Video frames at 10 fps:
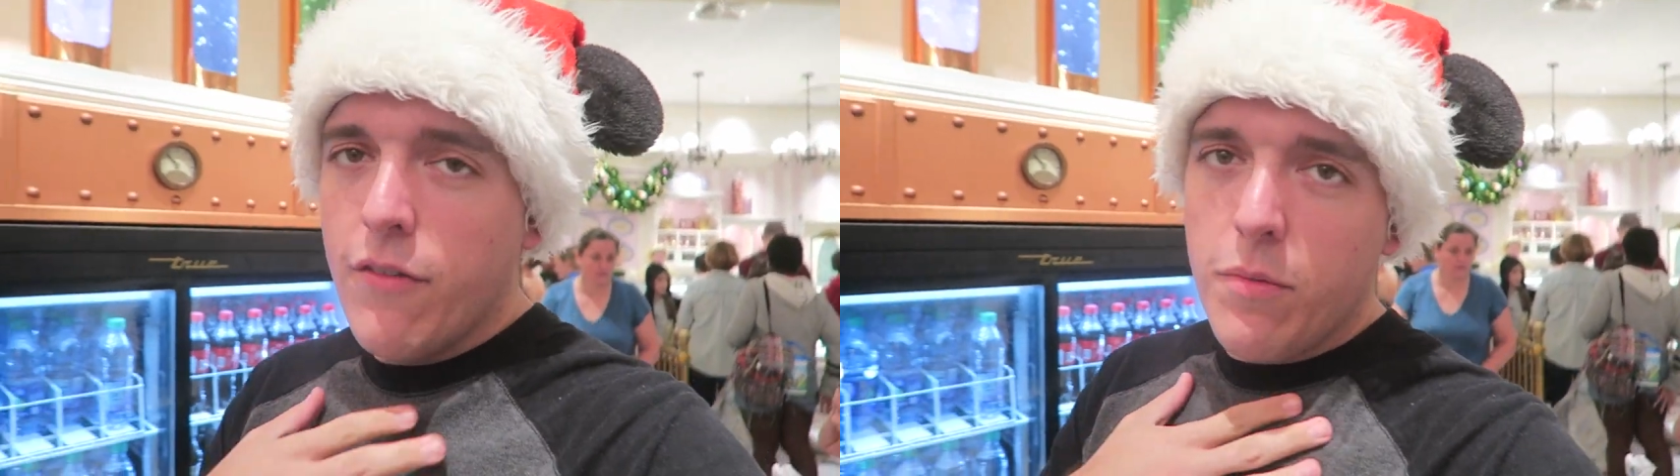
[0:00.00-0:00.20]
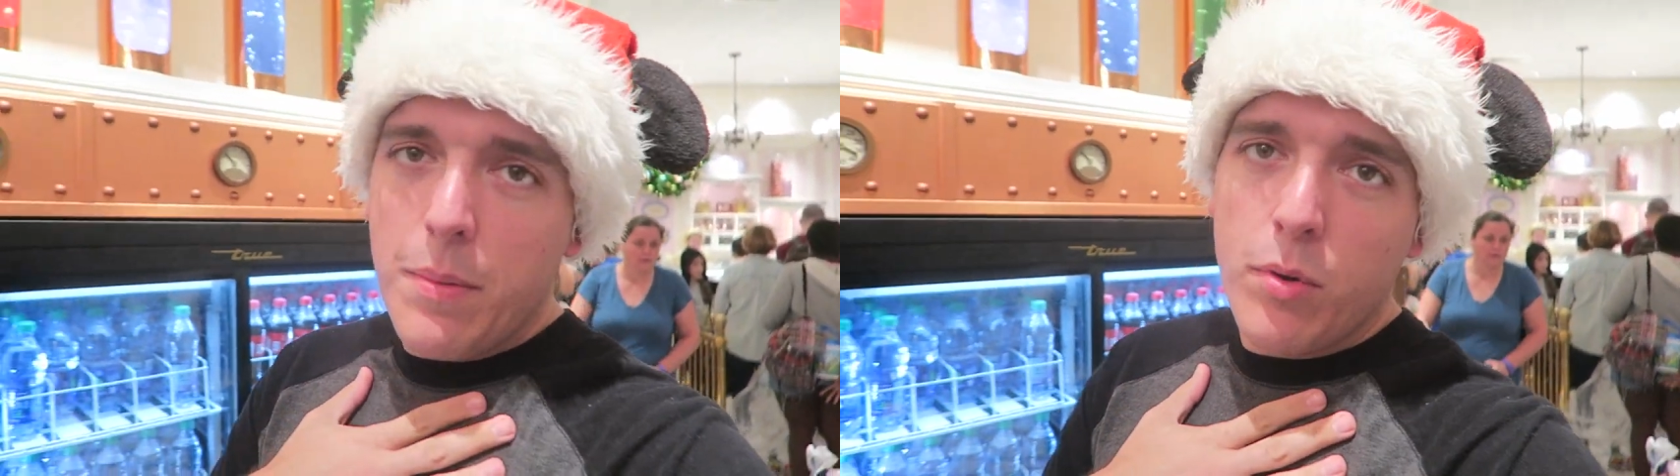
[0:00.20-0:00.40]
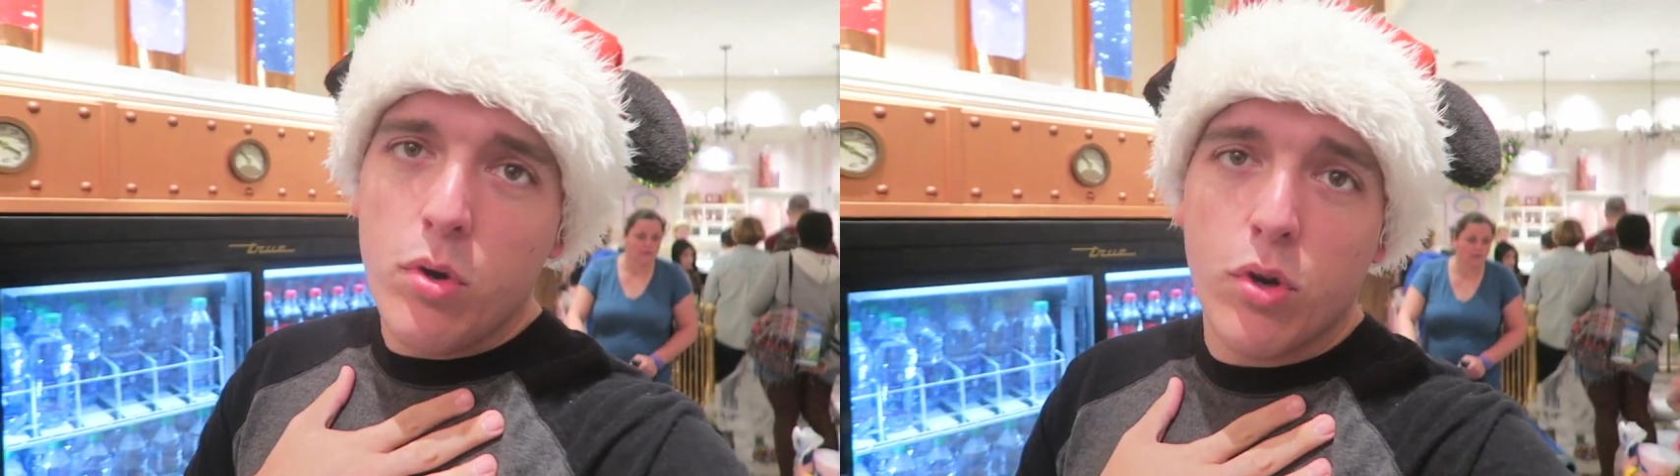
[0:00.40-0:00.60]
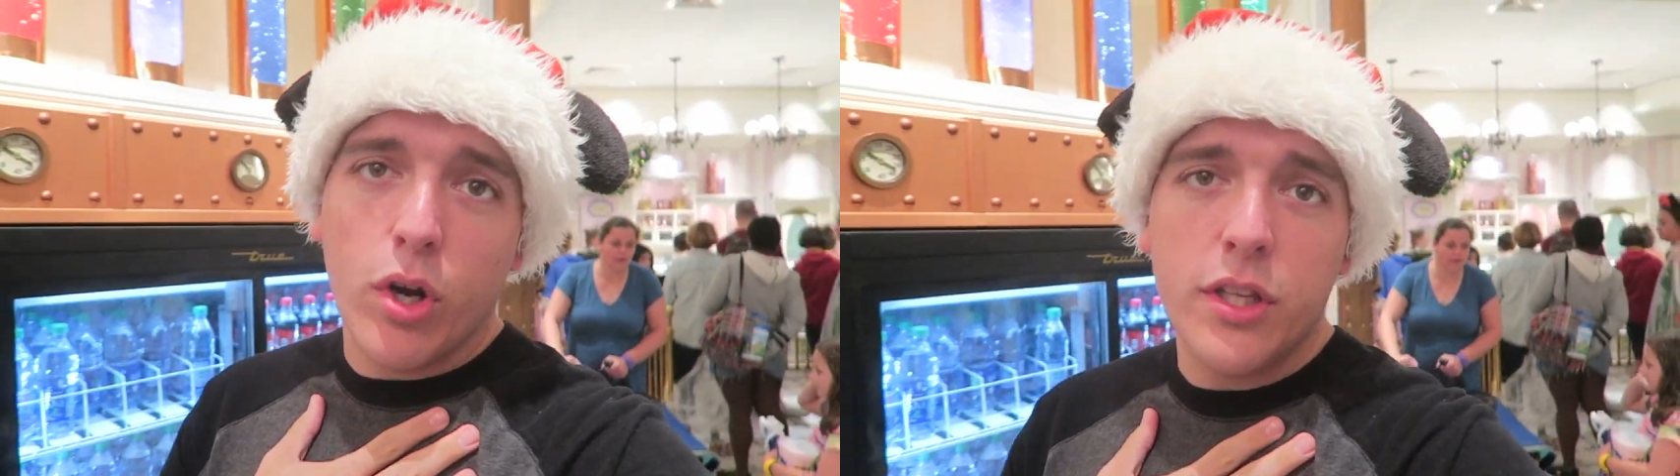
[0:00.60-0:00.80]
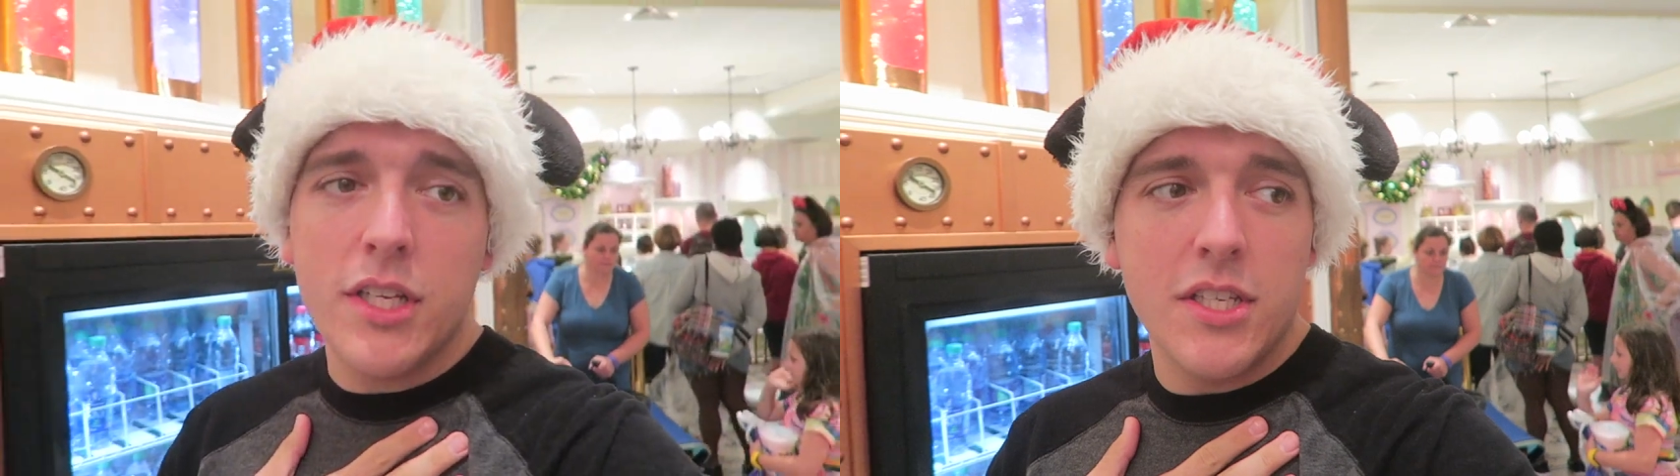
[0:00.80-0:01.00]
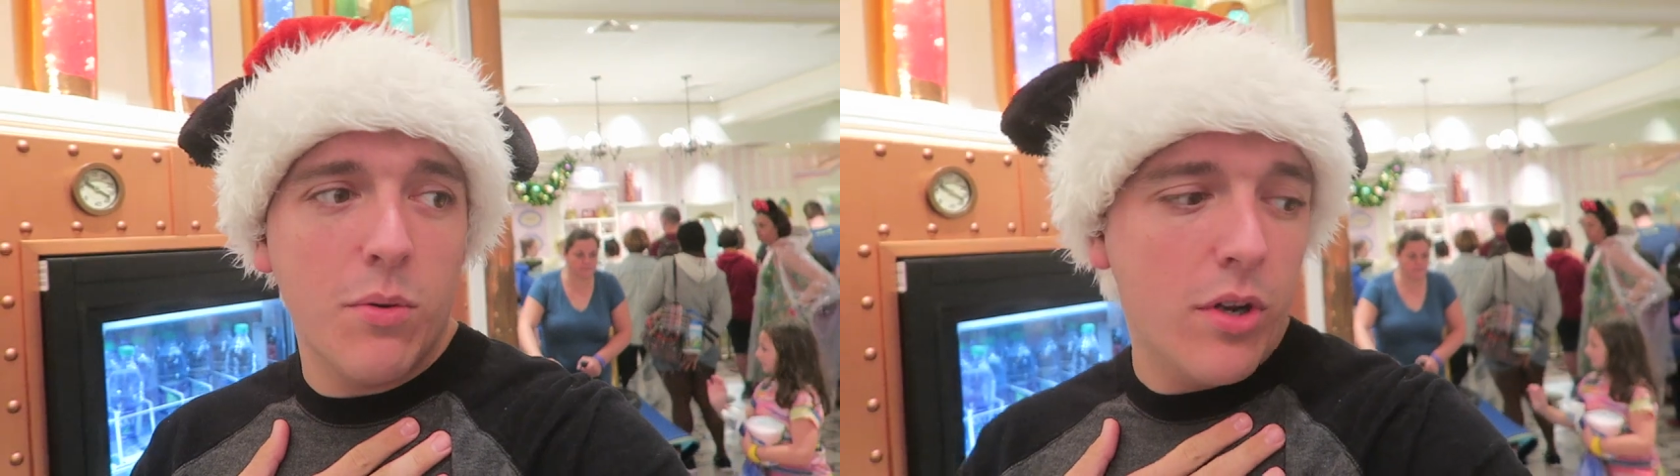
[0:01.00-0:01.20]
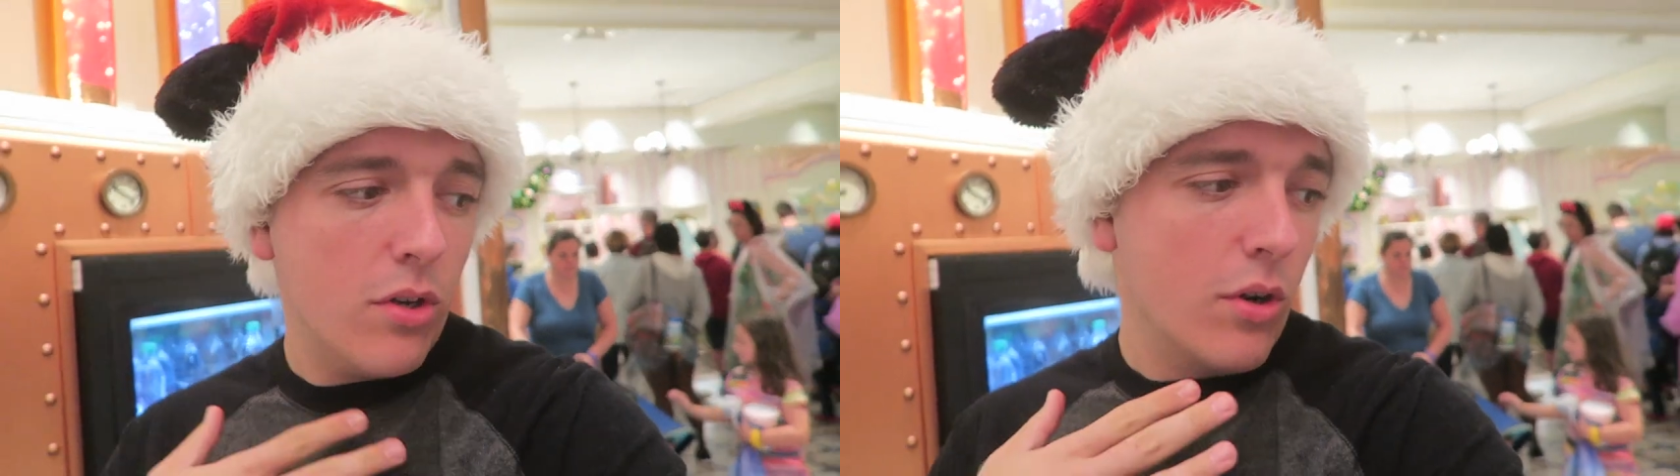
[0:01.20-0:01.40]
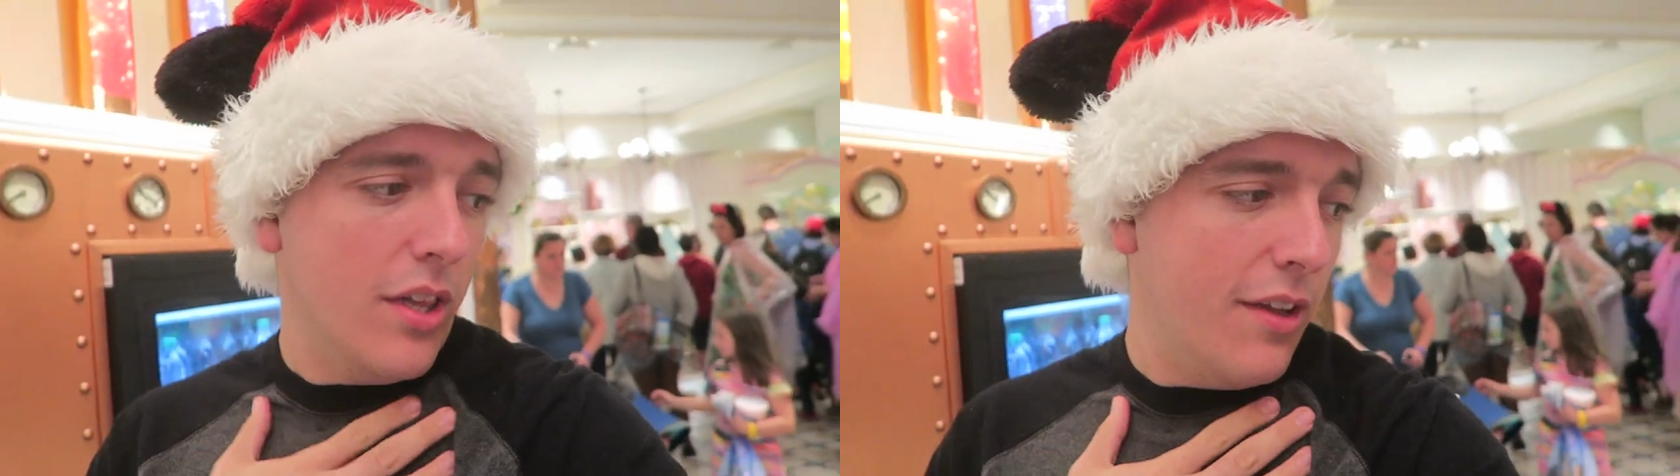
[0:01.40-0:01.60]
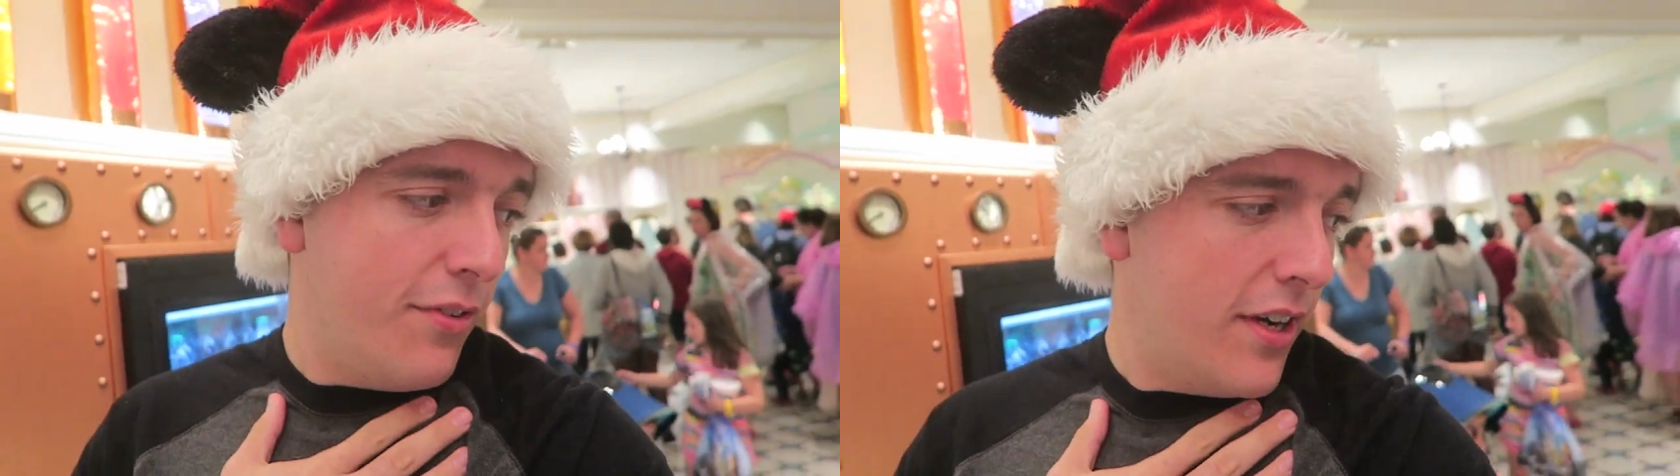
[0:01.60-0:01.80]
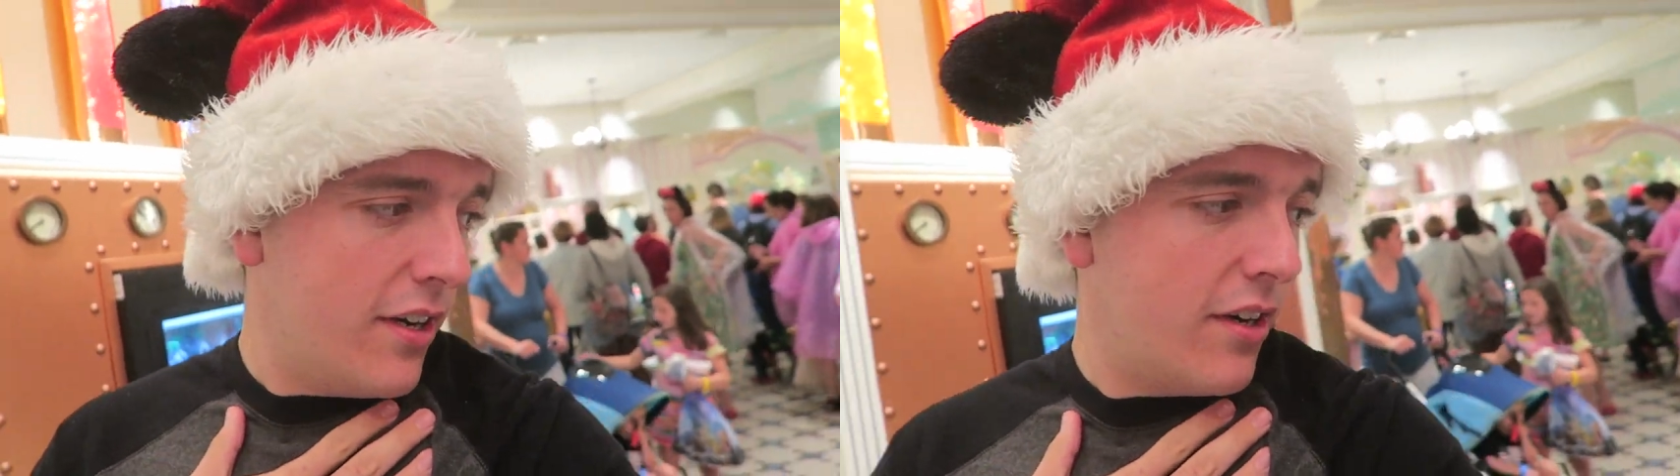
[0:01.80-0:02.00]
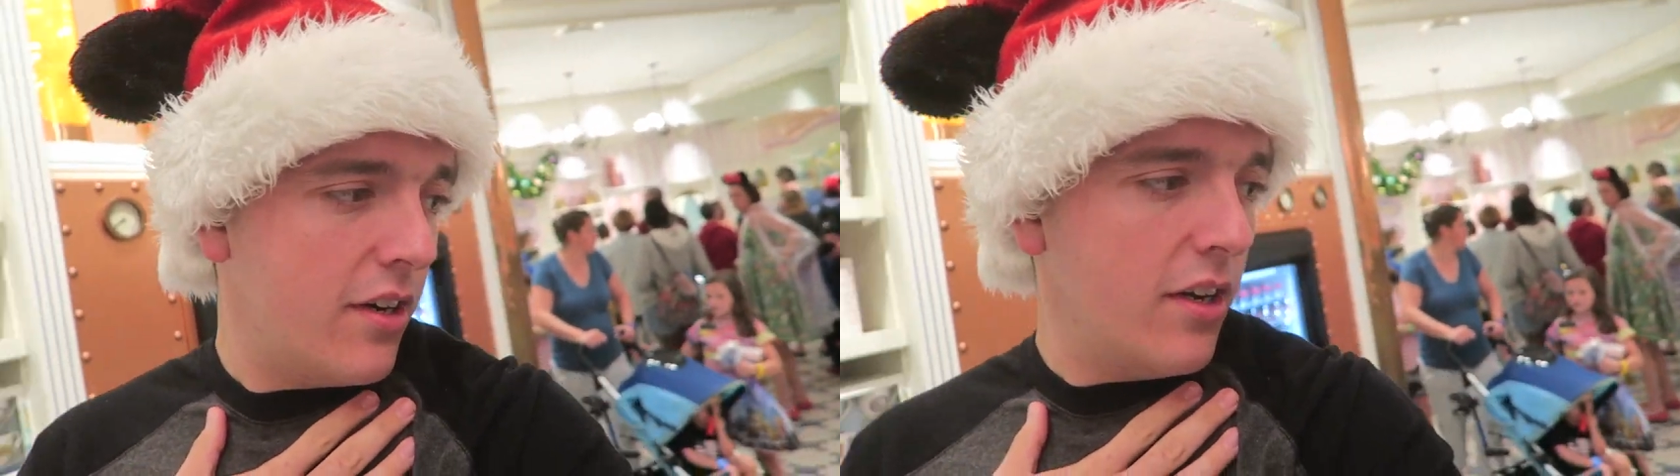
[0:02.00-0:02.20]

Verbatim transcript: The people who go to Disney World or live here,